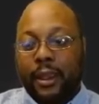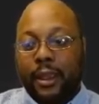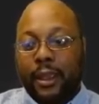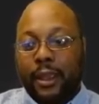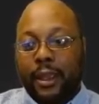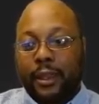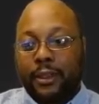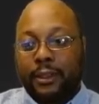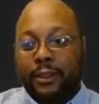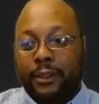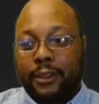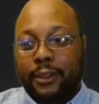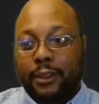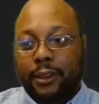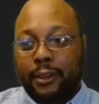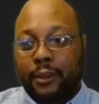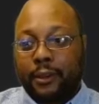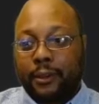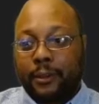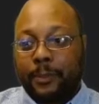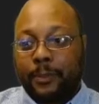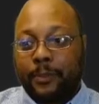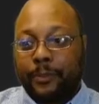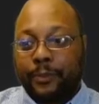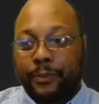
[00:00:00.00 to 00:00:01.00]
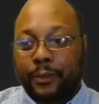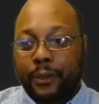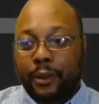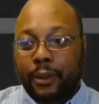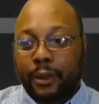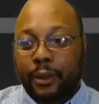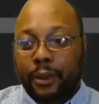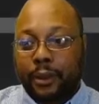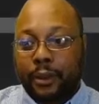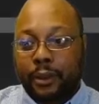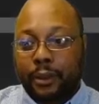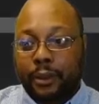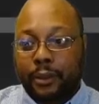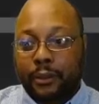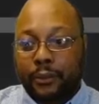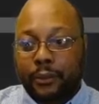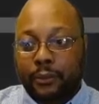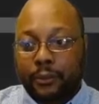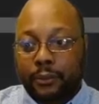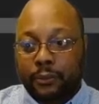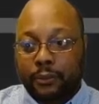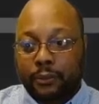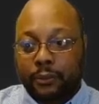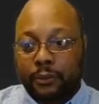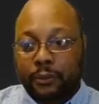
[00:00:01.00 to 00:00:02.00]
And so
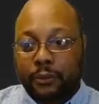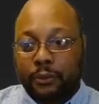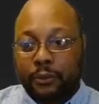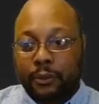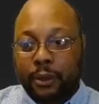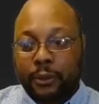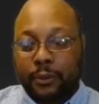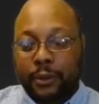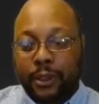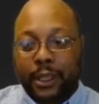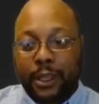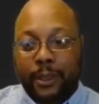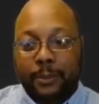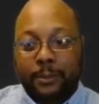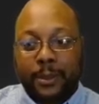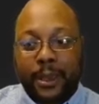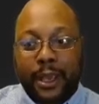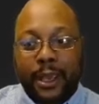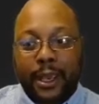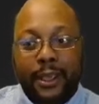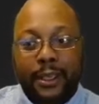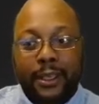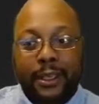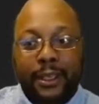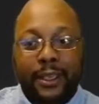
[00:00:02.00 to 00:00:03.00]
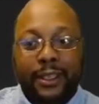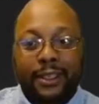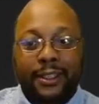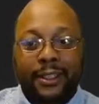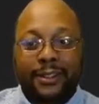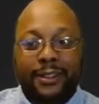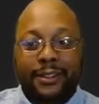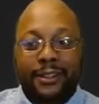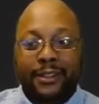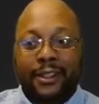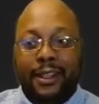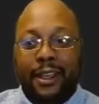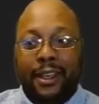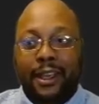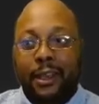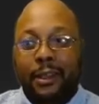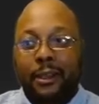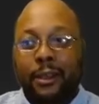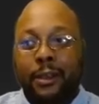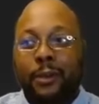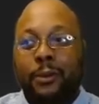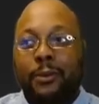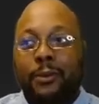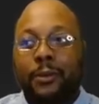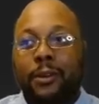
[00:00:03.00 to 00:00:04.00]
what we get back is
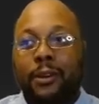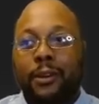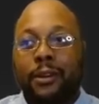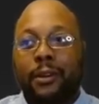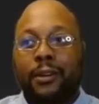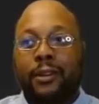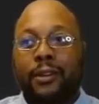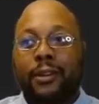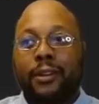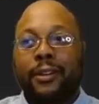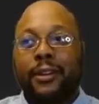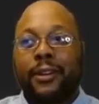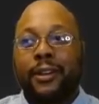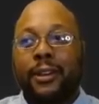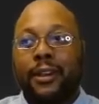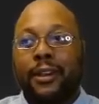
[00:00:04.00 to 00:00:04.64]
hello world.